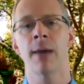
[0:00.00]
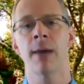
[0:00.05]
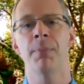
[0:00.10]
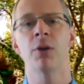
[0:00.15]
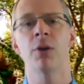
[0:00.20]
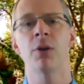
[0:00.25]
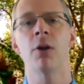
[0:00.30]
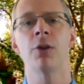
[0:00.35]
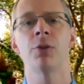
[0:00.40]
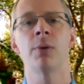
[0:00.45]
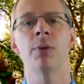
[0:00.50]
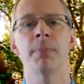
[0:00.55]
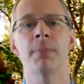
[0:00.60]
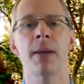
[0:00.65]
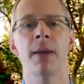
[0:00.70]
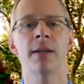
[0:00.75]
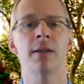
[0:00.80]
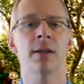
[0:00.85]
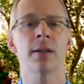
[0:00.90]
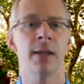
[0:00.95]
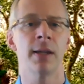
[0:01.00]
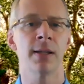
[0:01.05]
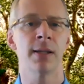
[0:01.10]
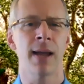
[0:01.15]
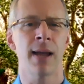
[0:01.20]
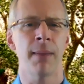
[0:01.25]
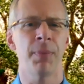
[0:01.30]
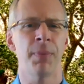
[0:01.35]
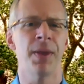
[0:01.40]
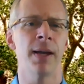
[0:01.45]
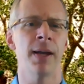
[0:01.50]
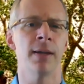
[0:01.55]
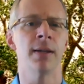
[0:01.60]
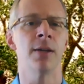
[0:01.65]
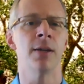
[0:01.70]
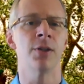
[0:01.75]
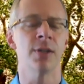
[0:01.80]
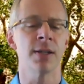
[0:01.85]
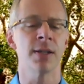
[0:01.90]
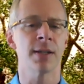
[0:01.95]
But they're all doing basically the same thing,
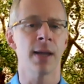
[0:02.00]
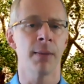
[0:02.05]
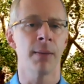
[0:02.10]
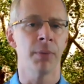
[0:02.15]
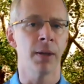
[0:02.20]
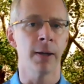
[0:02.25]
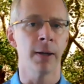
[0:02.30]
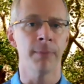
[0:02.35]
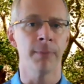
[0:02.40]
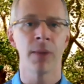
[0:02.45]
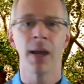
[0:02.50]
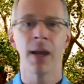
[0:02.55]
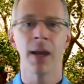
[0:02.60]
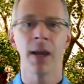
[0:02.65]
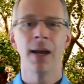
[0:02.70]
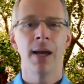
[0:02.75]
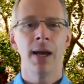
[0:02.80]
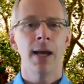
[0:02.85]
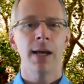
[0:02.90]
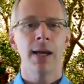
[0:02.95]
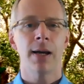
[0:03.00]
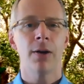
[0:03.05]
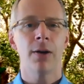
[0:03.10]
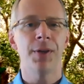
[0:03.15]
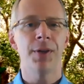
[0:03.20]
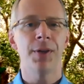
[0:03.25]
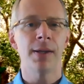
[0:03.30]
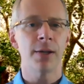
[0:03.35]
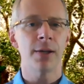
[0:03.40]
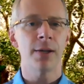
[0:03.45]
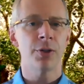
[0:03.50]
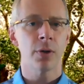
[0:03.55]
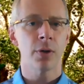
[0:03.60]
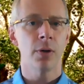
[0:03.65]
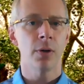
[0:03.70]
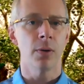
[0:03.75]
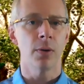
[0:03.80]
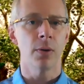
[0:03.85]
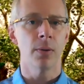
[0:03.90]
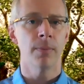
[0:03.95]
teaching the same thing. And I don't think that's
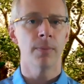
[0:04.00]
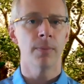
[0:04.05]
true.